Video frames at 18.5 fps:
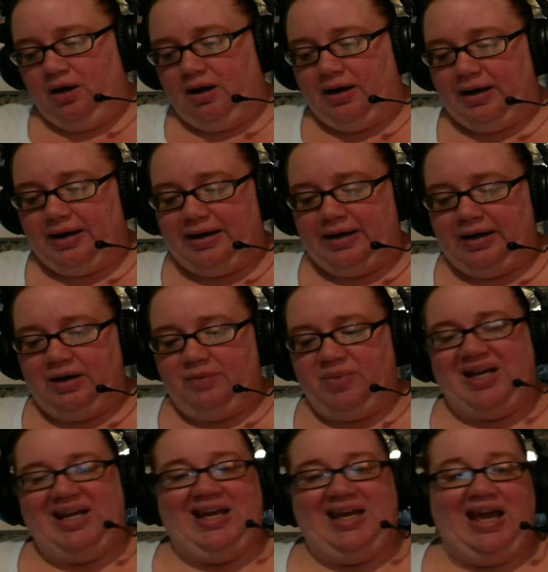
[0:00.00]

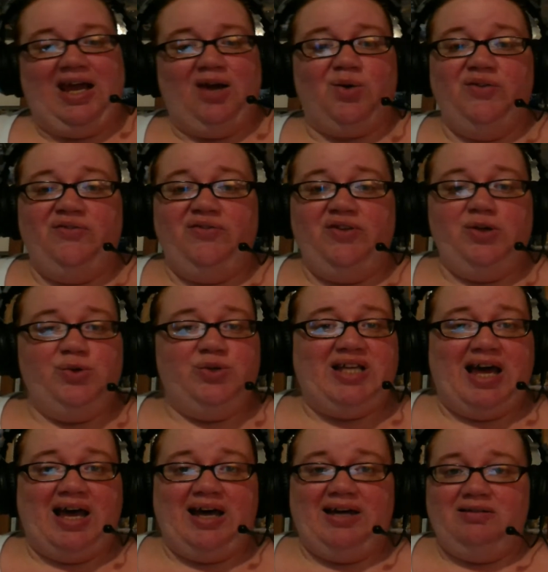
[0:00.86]
And he can't refuse
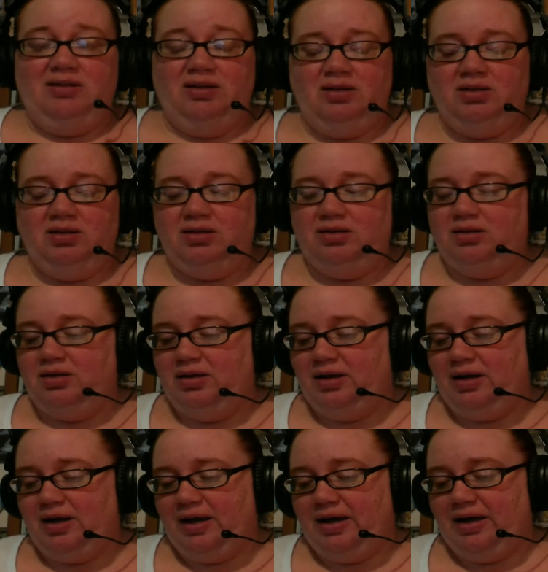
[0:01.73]
that.
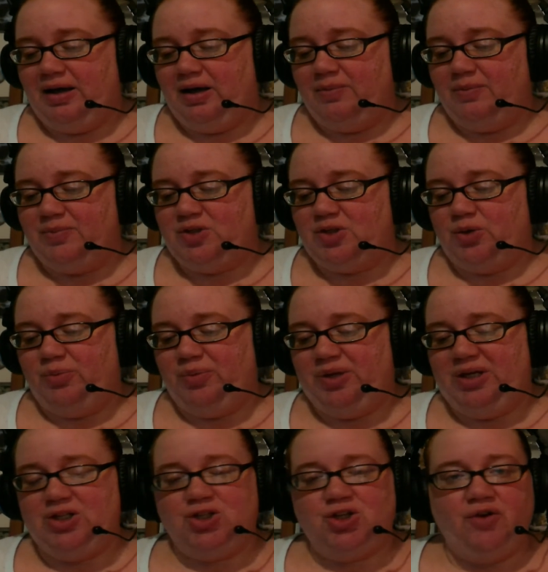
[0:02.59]
So it
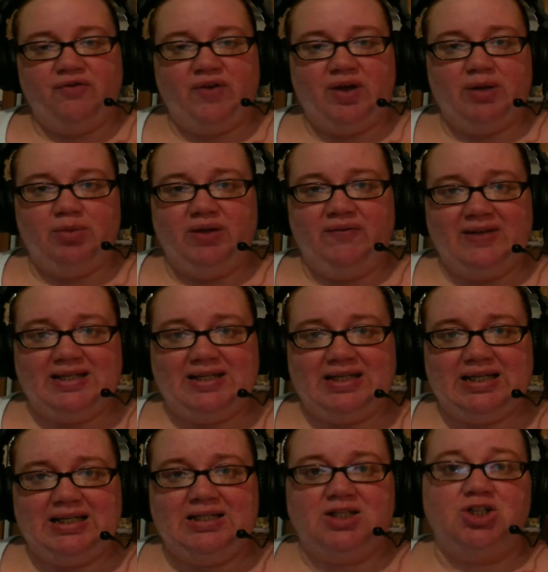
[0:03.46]
means no family
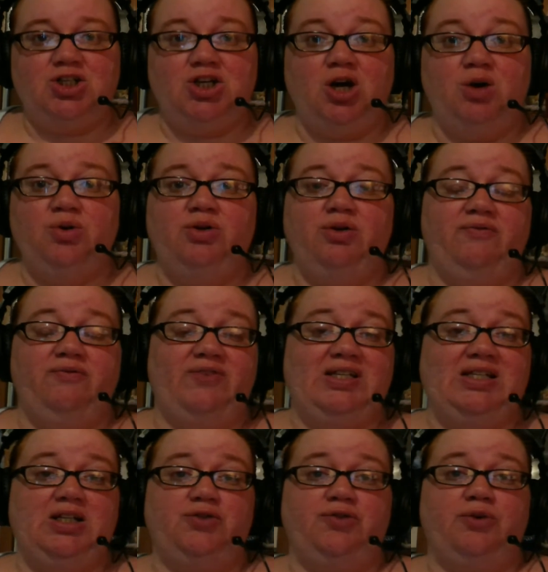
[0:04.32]
visits, no
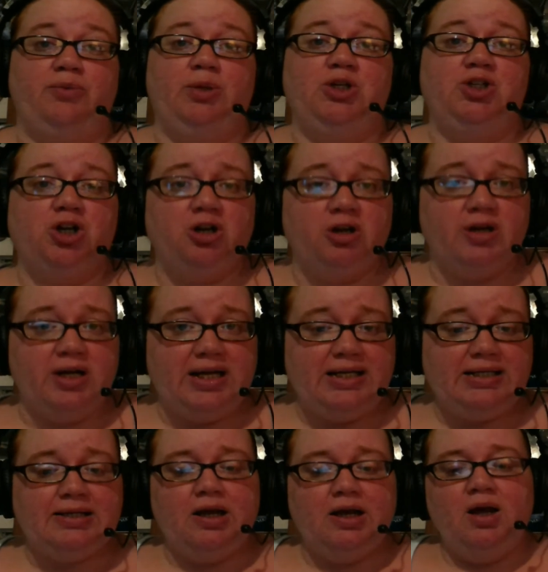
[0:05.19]
visits from
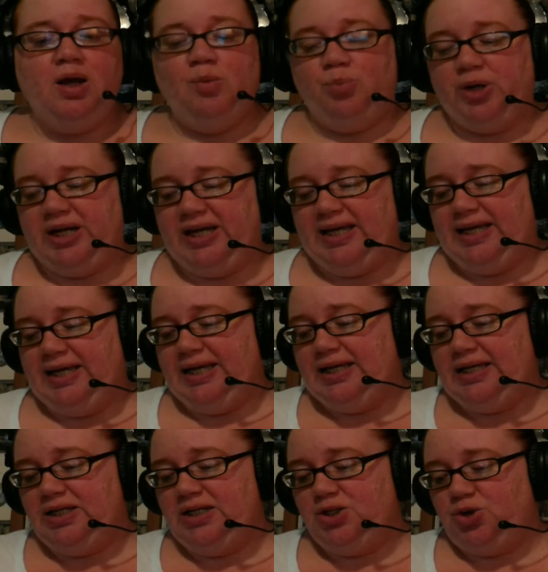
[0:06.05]
attorneys, but he
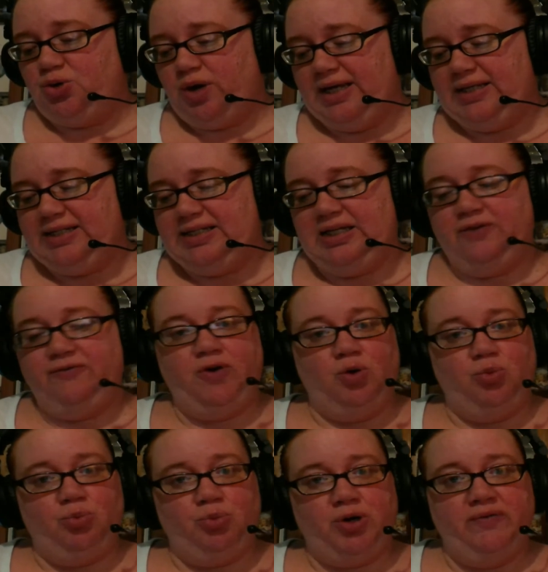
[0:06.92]
is granted
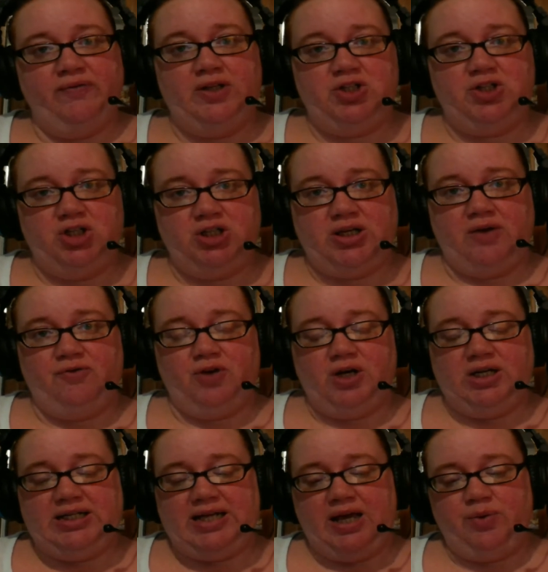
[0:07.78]
phone privileges
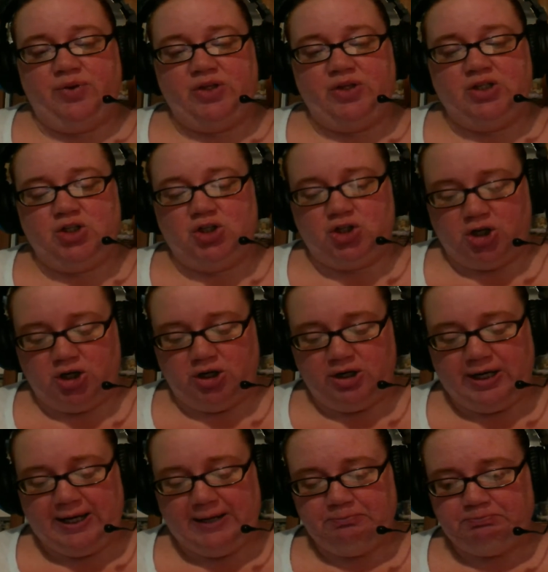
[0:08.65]
every day with his
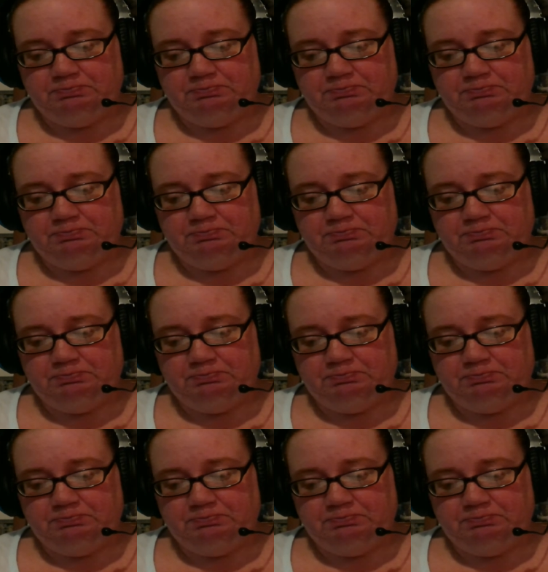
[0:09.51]
attorney.